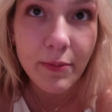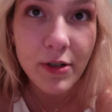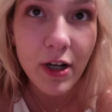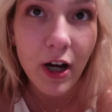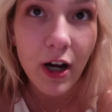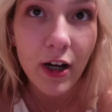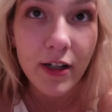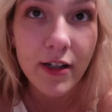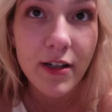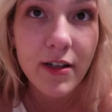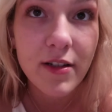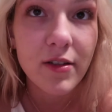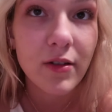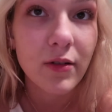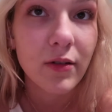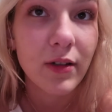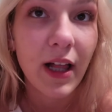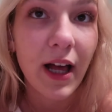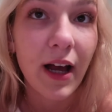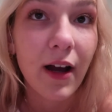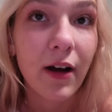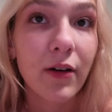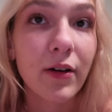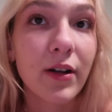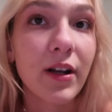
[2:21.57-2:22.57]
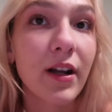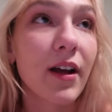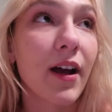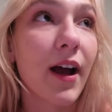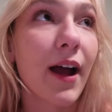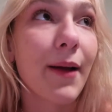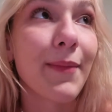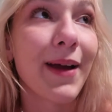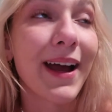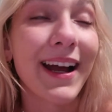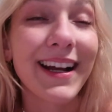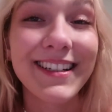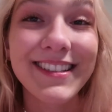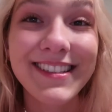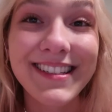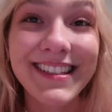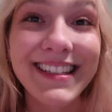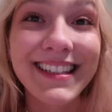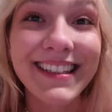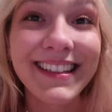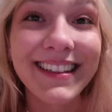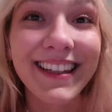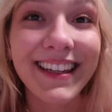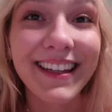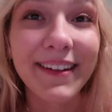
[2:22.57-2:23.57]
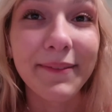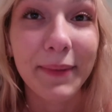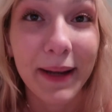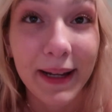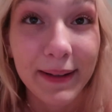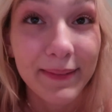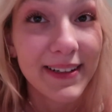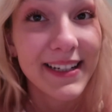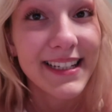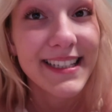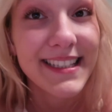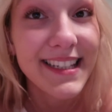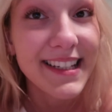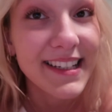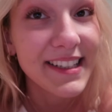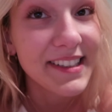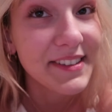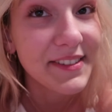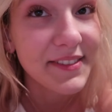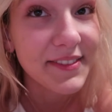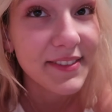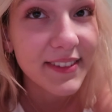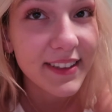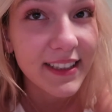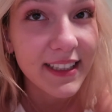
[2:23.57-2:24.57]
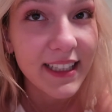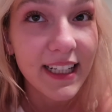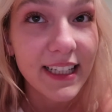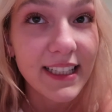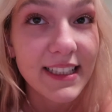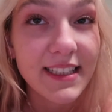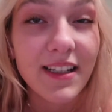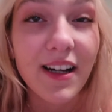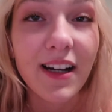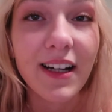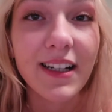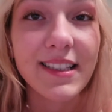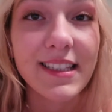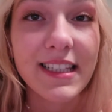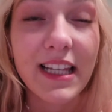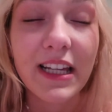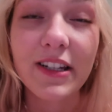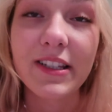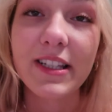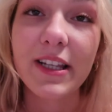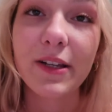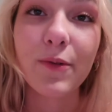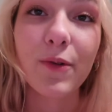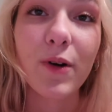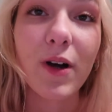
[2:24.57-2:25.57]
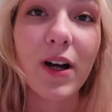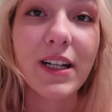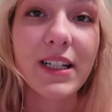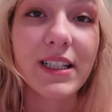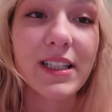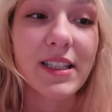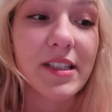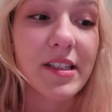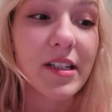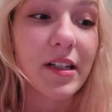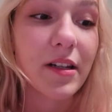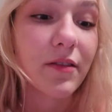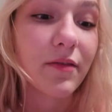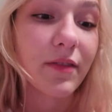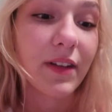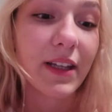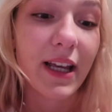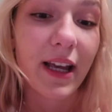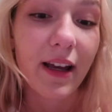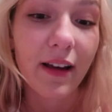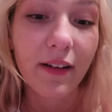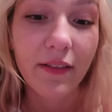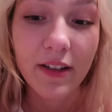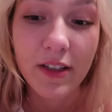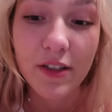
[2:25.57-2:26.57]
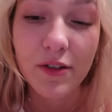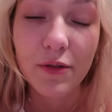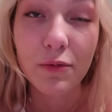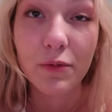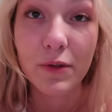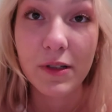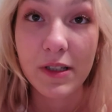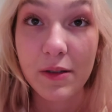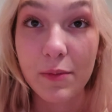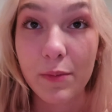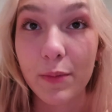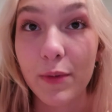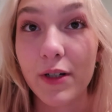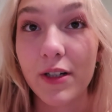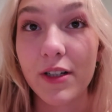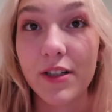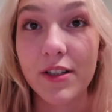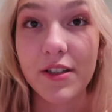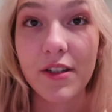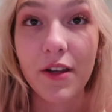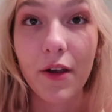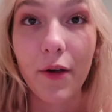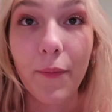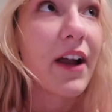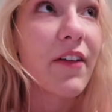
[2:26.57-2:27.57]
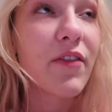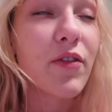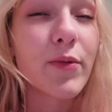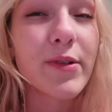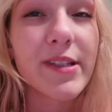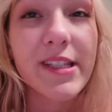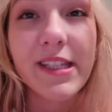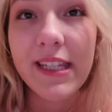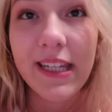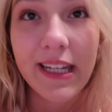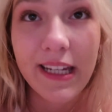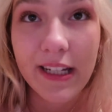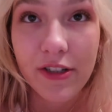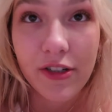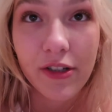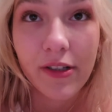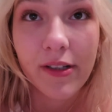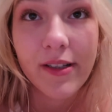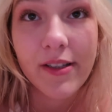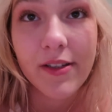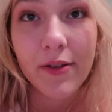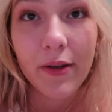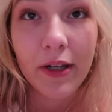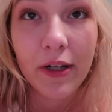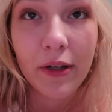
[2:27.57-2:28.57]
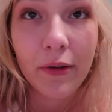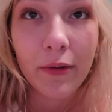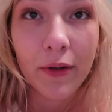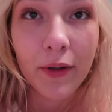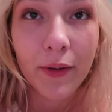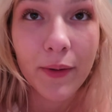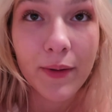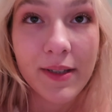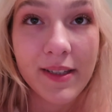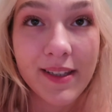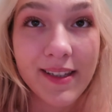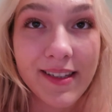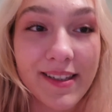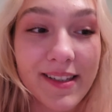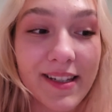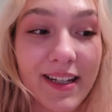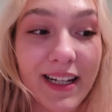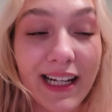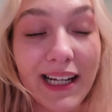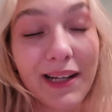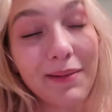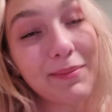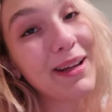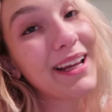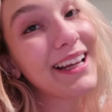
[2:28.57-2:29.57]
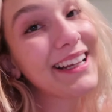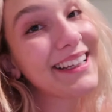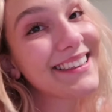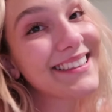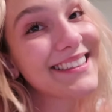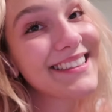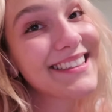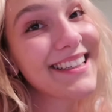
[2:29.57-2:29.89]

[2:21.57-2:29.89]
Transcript: I'm talking so loud. I'm actually like by myself and I can talk as loud as I want instead of like having to whisper. So everyone's in the kitchen, so I know no one's listening to me.